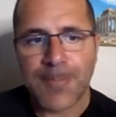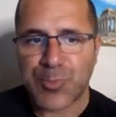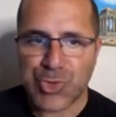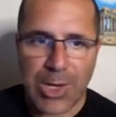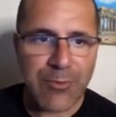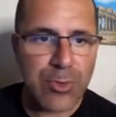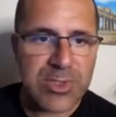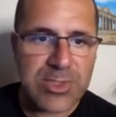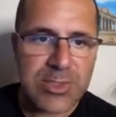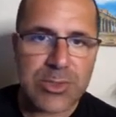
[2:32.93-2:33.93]
travel
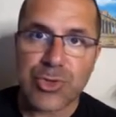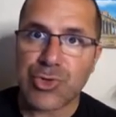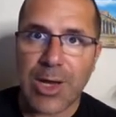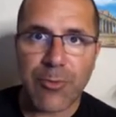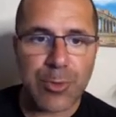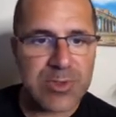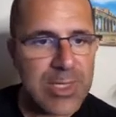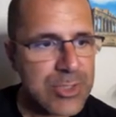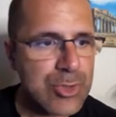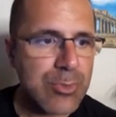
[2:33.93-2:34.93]
assistance, travel
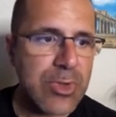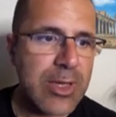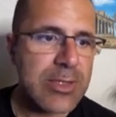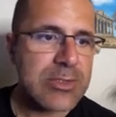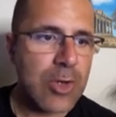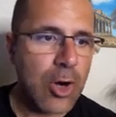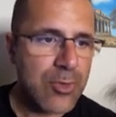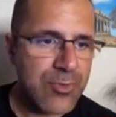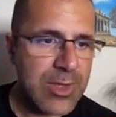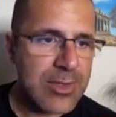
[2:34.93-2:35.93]
protection plans,
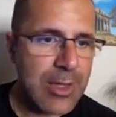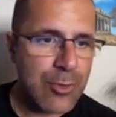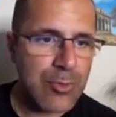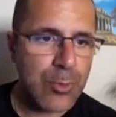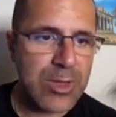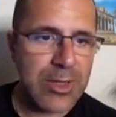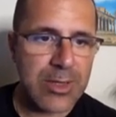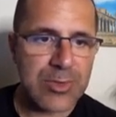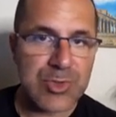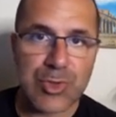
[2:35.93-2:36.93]
RV and outdoor related
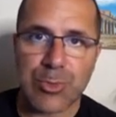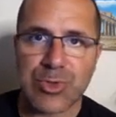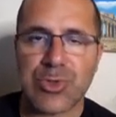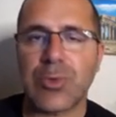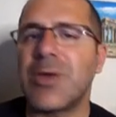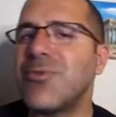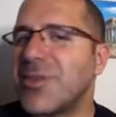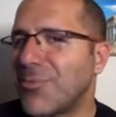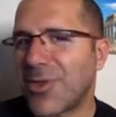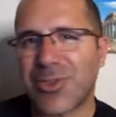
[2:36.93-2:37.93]
consumers. So
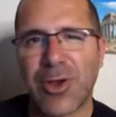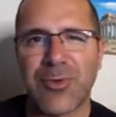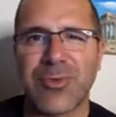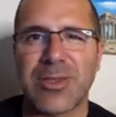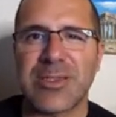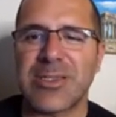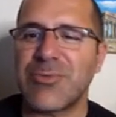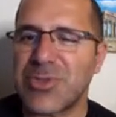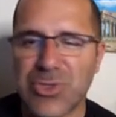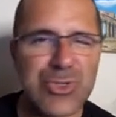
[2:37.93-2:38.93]
everything about the RVs,
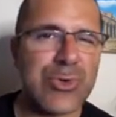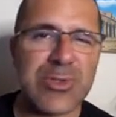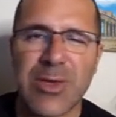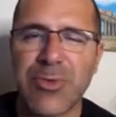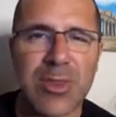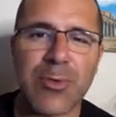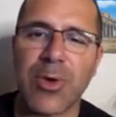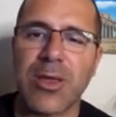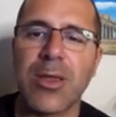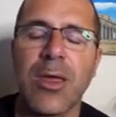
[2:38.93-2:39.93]
even insurance, everything,
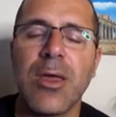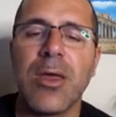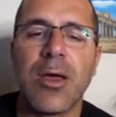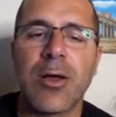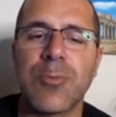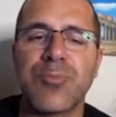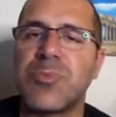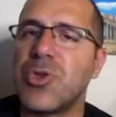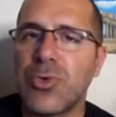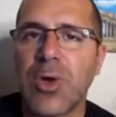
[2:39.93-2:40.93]
right? Um,
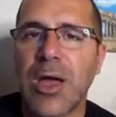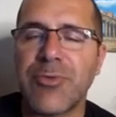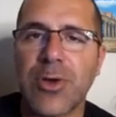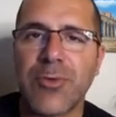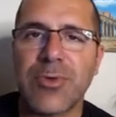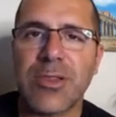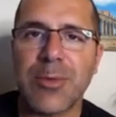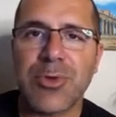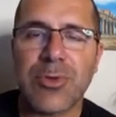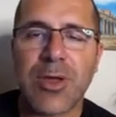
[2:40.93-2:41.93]
do you have an RV? Let
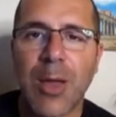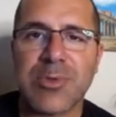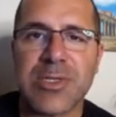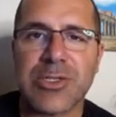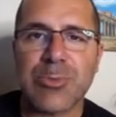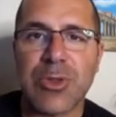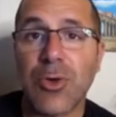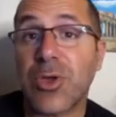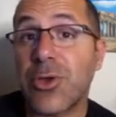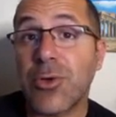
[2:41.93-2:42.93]
me know in the comment section
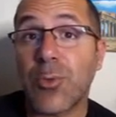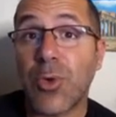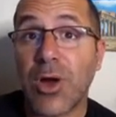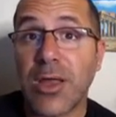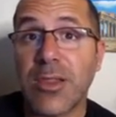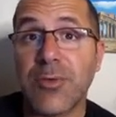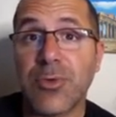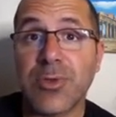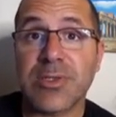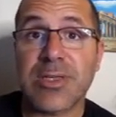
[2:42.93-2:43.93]
below here where I live
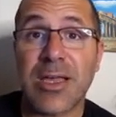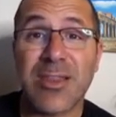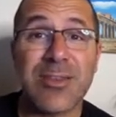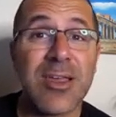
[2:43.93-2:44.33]
on this island.